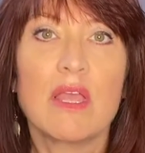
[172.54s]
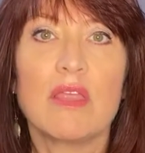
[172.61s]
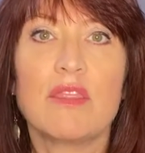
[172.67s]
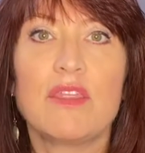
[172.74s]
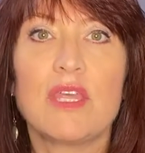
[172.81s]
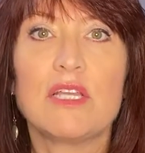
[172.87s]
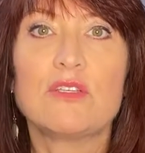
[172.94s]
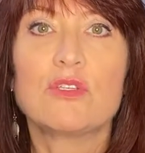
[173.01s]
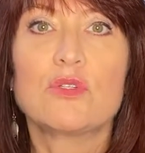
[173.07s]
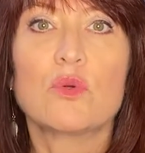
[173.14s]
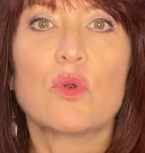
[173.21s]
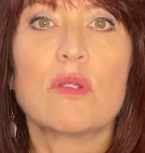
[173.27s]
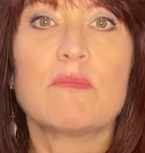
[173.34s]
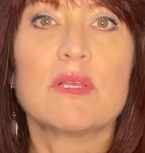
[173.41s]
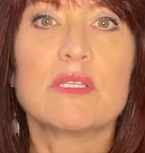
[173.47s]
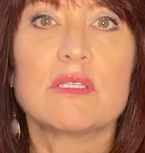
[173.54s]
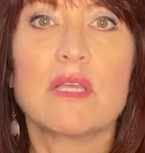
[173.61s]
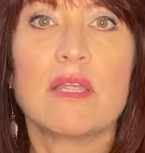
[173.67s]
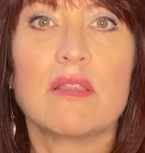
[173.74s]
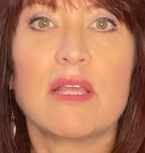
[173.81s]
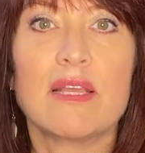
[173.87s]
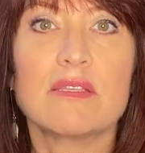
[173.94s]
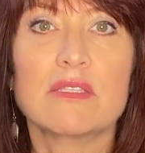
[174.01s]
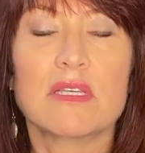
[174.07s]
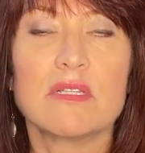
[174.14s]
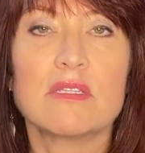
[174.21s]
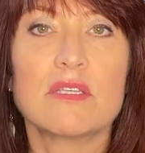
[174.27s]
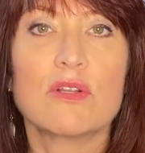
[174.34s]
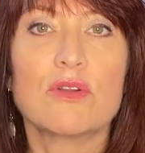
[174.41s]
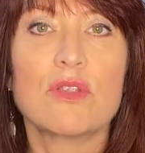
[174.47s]
the storm is
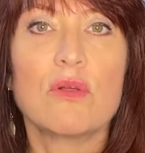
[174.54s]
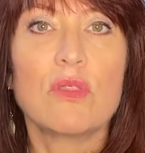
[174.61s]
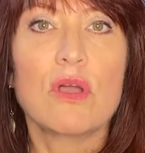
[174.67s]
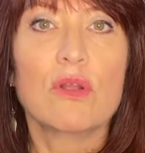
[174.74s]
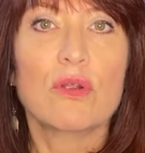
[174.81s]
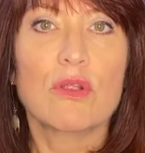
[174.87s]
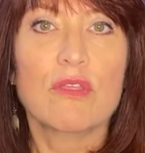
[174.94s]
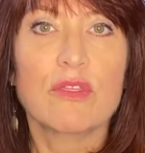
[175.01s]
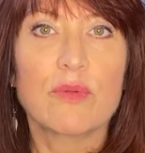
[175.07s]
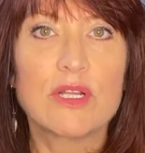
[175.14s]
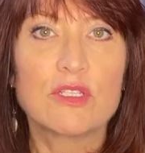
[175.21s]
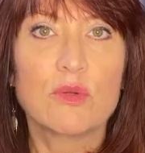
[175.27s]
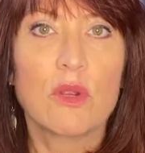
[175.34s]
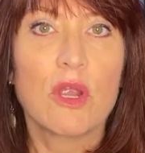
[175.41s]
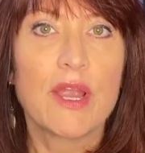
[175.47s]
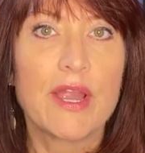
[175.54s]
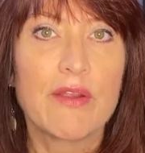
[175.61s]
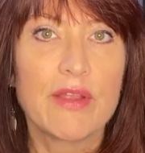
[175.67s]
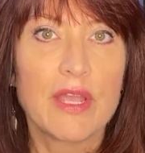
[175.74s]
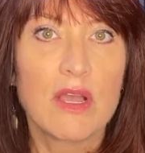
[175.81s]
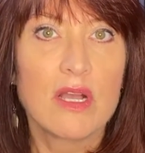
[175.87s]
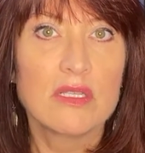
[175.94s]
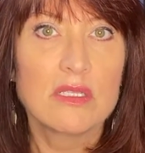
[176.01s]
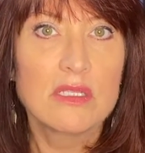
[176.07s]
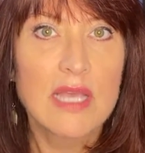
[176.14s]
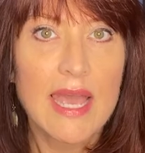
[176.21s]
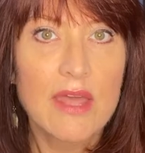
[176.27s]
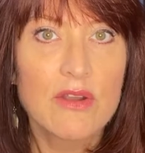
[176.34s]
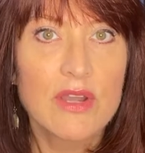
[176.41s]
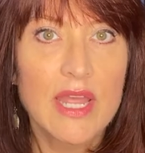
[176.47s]
considered no longer a threat to our area on
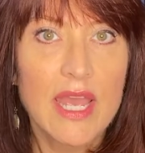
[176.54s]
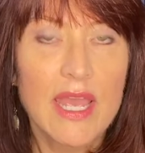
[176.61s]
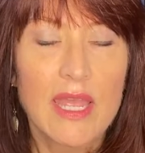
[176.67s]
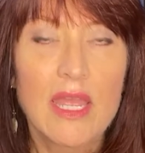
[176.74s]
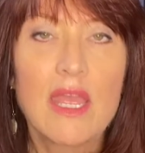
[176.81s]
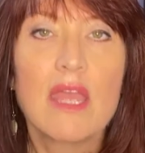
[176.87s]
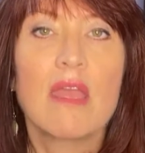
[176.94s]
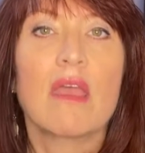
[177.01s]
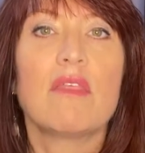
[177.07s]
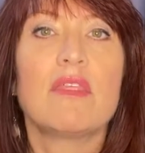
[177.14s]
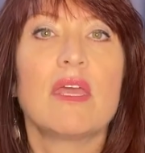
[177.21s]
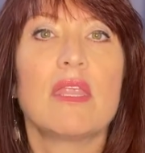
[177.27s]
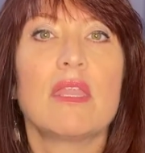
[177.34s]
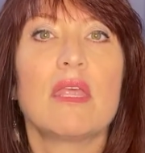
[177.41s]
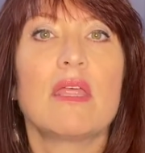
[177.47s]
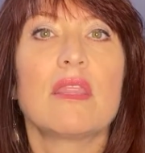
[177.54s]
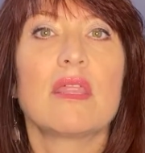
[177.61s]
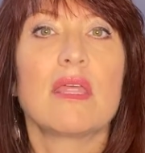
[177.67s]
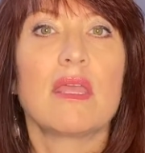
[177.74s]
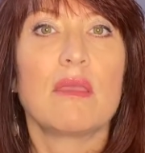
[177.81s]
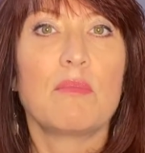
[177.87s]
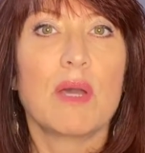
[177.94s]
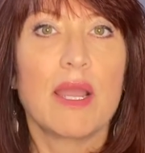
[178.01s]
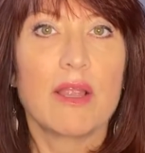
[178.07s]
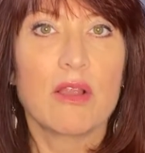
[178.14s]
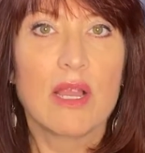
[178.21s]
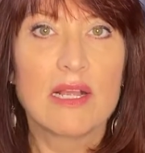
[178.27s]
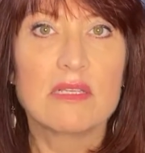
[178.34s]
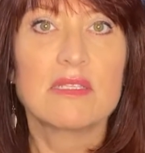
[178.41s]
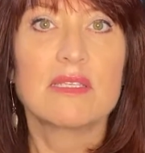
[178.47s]
Saturday, then the buyer
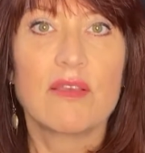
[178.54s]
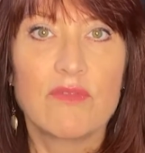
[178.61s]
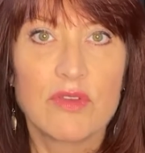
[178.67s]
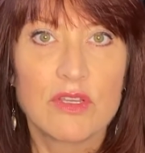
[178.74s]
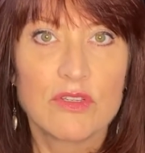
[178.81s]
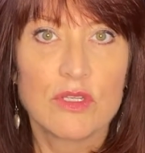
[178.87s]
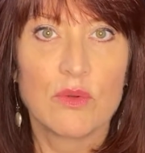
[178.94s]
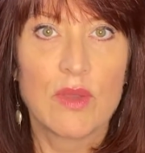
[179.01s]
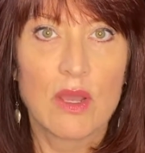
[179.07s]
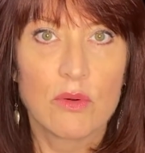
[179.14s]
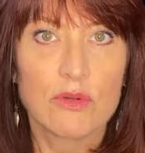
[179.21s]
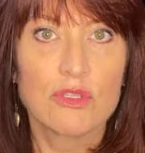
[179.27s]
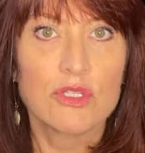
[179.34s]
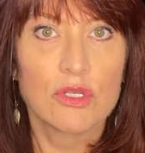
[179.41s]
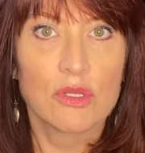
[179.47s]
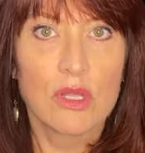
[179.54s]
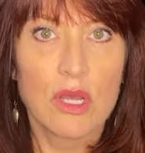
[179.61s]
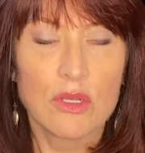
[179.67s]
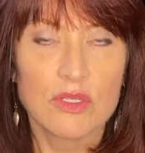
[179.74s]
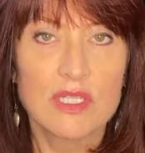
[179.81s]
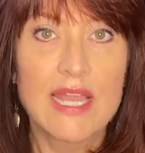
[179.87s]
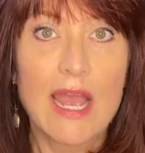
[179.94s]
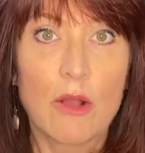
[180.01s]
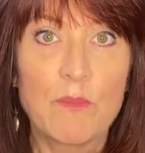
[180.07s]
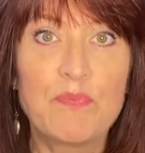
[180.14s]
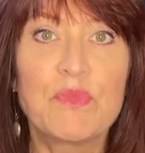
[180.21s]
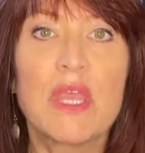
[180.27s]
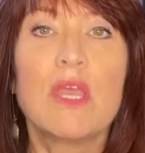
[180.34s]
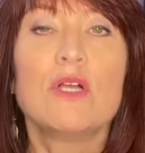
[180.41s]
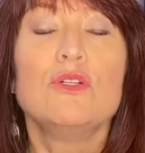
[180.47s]
has 72 hours to close. Now,
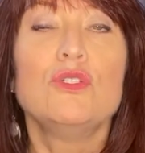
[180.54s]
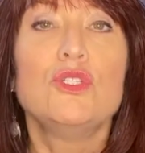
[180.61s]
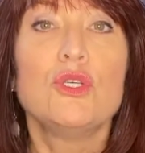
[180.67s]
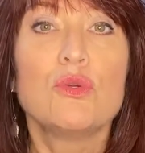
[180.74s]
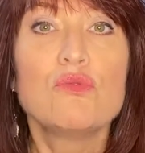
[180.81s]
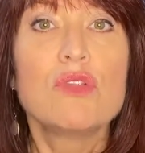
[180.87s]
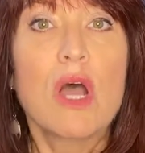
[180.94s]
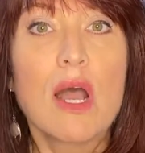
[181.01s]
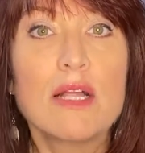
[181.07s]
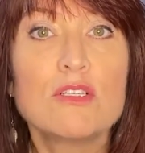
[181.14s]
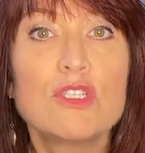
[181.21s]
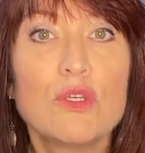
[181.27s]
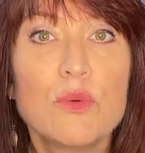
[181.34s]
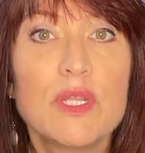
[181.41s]
do not do